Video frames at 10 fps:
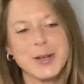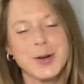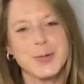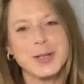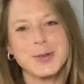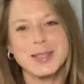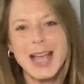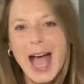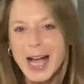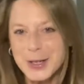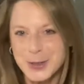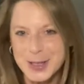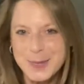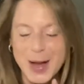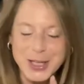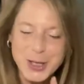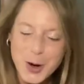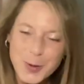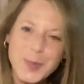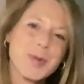which was actually my
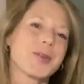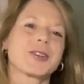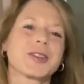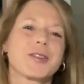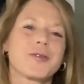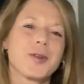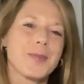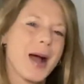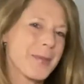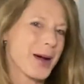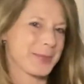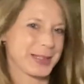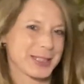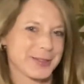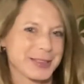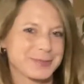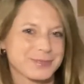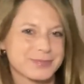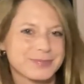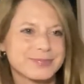Torah portion for my bat mitzvah.
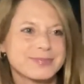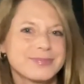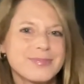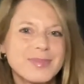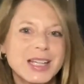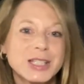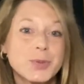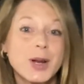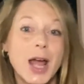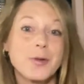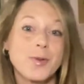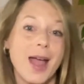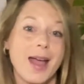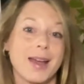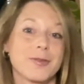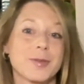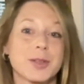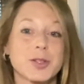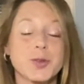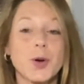It's what I read from
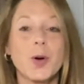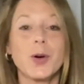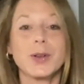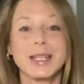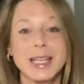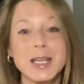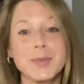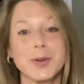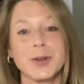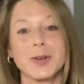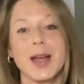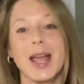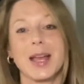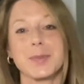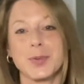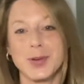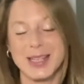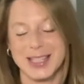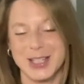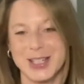the scroll in Hebrew and
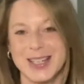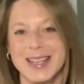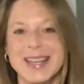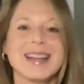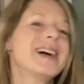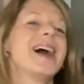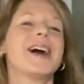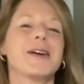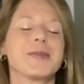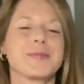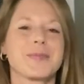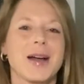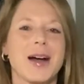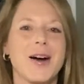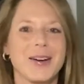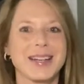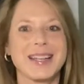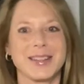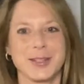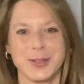preached um, on
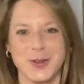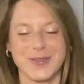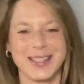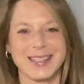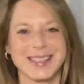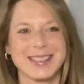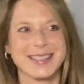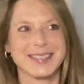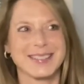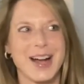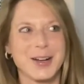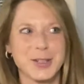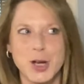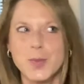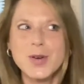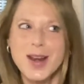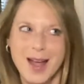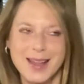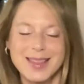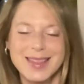in the service, October
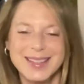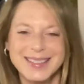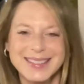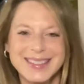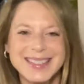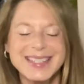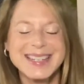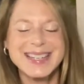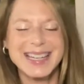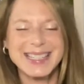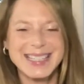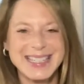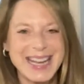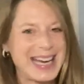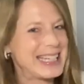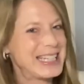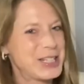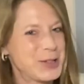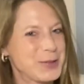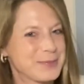9th, 1982.